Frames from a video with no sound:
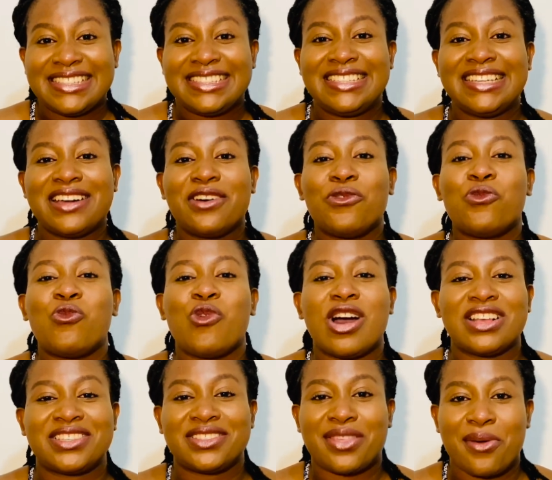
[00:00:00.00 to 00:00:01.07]
The
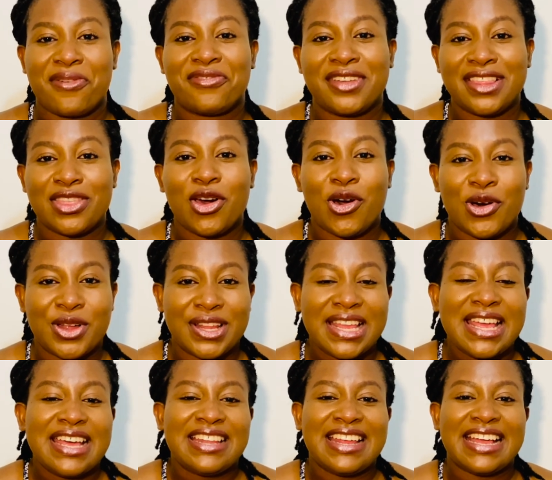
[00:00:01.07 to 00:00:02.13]
worst of it all.
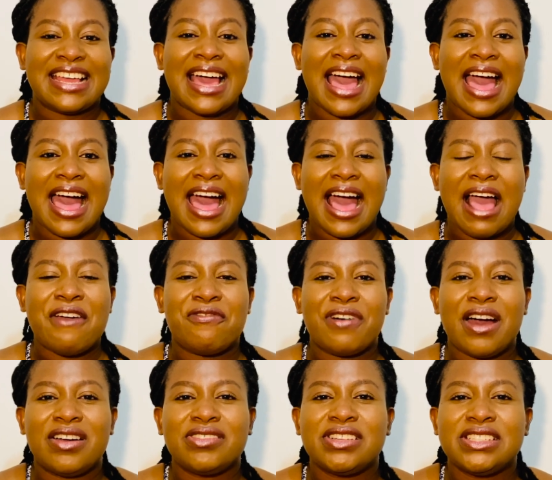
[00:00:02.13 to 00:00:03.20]
Like, I
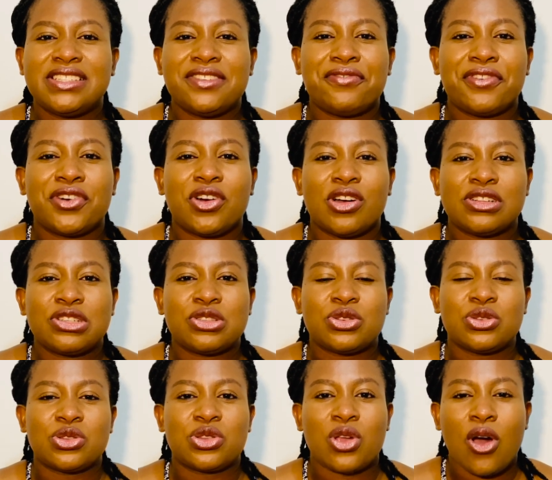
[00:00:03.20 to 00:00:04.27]
found it difficult
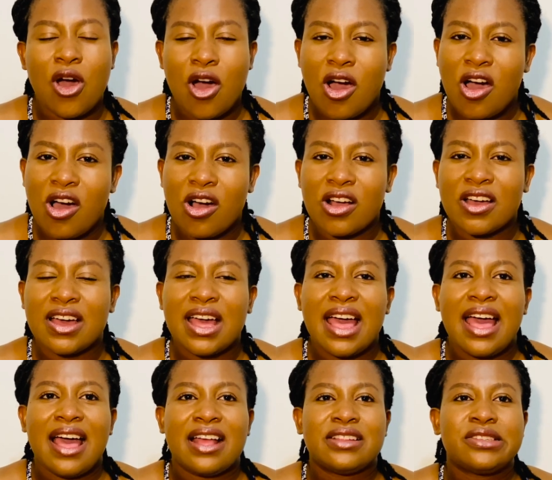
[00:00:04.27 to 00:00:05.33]
to talk
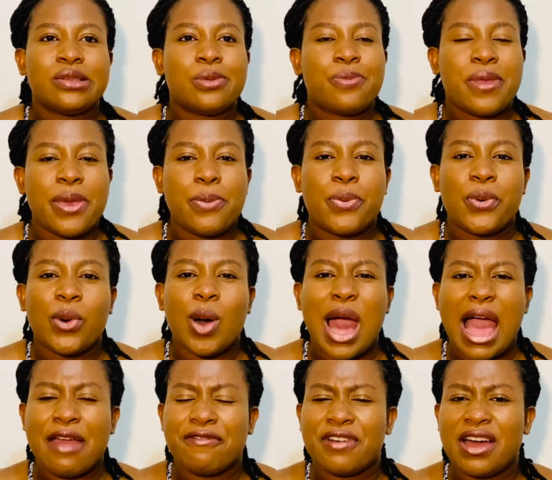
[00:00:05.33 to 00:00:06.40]
to people.
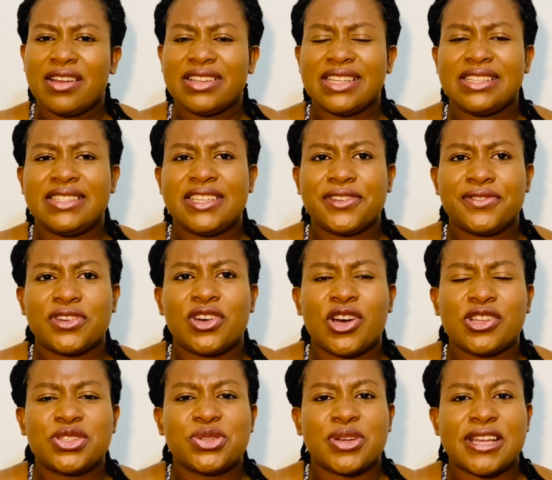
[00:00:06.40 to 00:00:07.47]
I found it
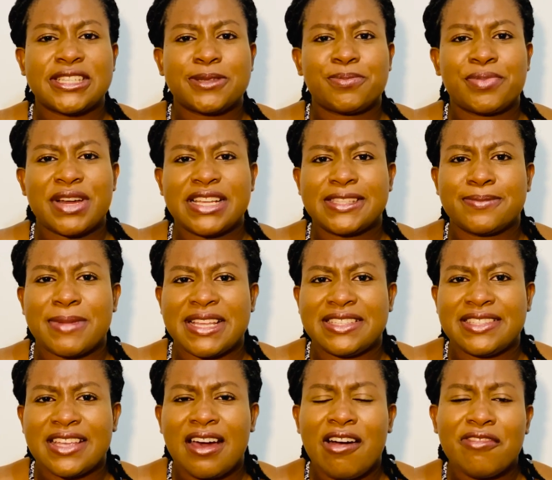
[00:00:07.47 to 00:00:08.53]
difficult to express
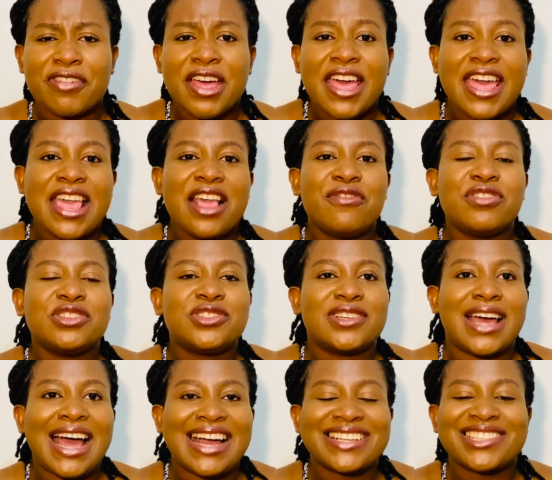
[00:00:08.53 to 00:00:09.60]
myself, even to
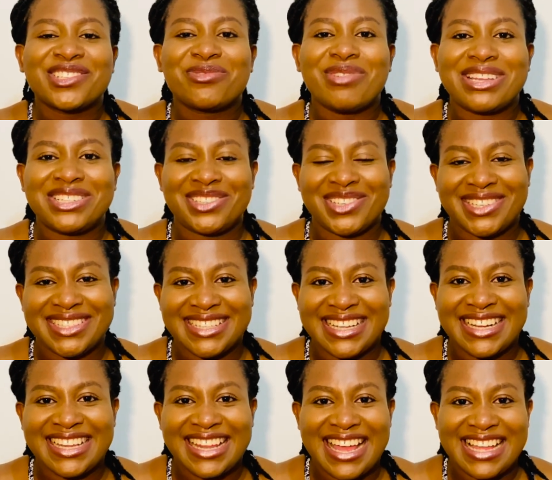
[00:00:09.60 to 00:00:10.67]
ask questions in
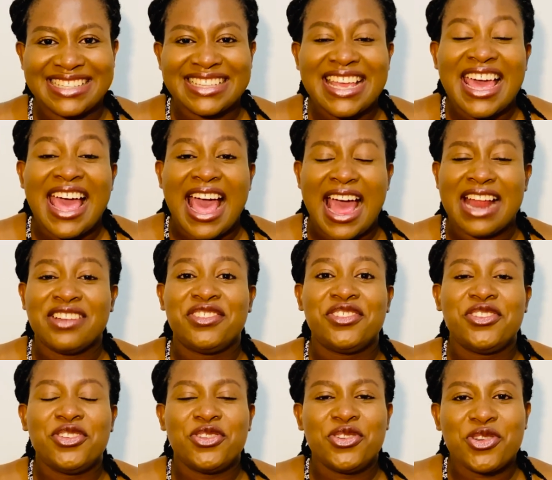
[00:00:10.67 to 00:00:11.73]
class. And do
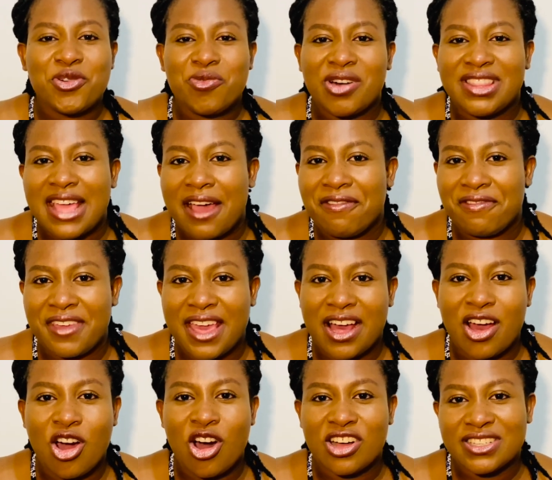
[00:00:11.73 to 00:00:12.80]
you know what that fear
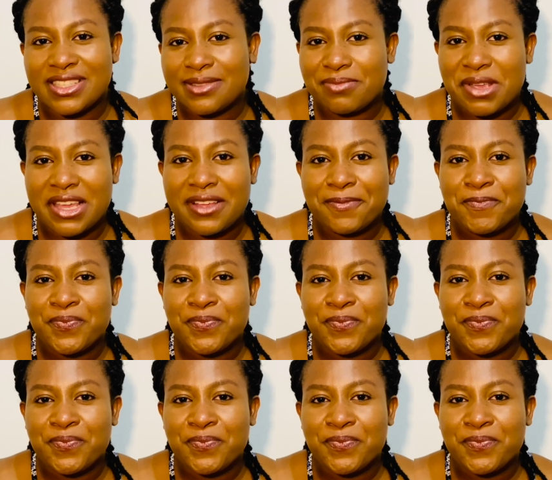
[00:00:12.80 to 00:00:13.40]
cost me?